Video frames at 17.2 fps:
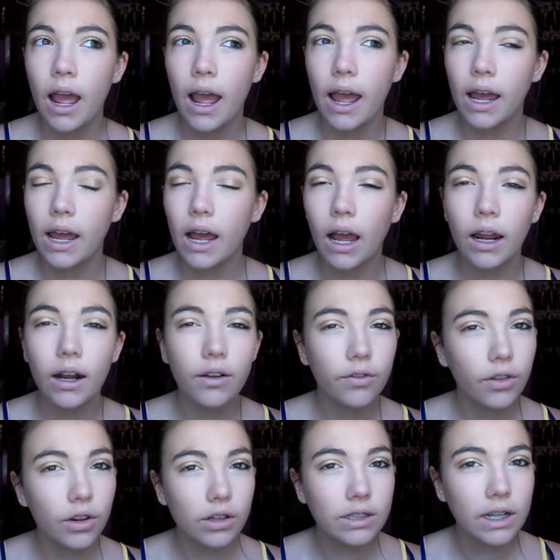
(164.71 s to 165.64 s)
it kind
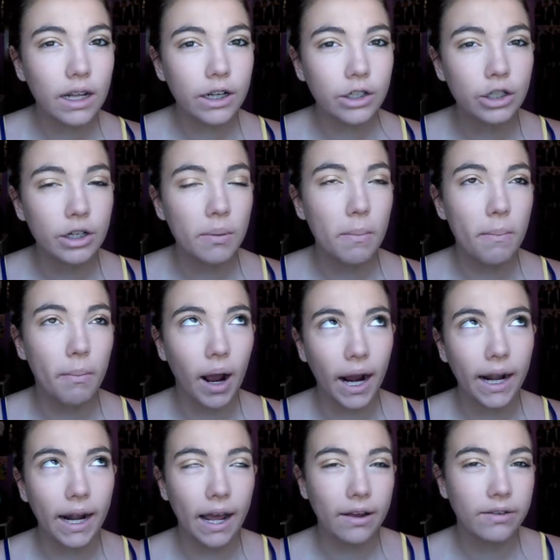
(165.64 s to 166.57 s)
of looks like she
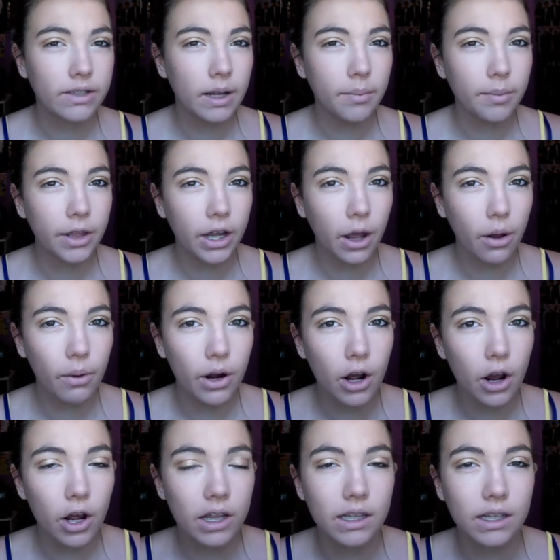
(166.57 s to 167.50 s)
might have something going
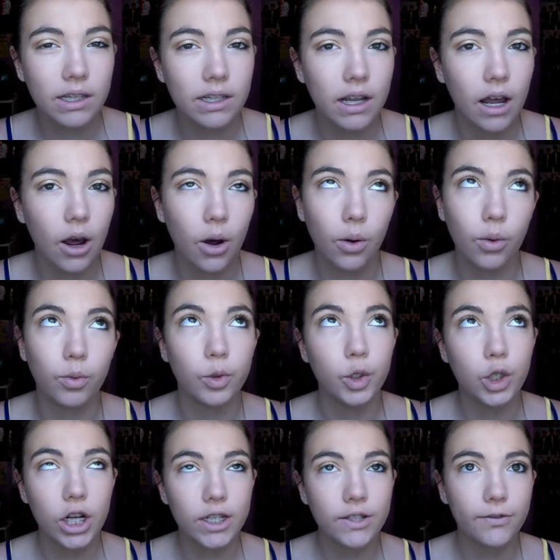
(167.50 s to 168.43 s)
on, so
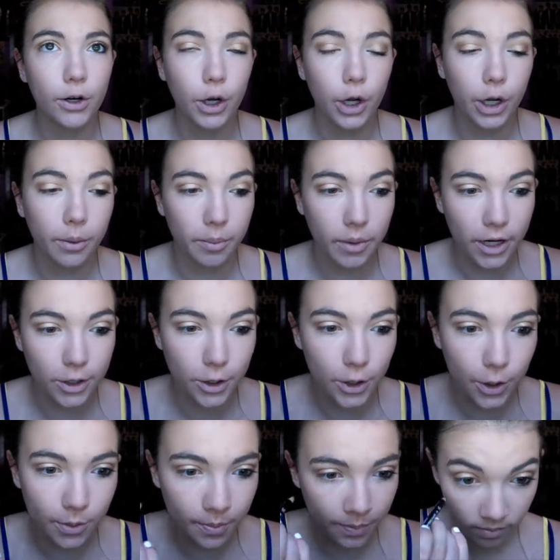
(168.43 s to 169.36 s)
just for good
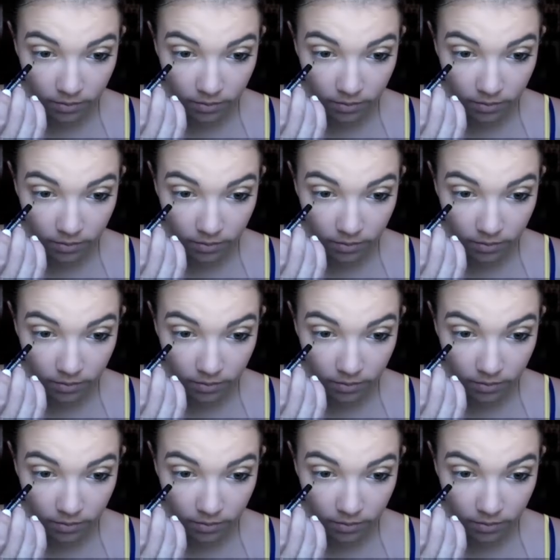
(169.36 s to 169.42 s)
measure.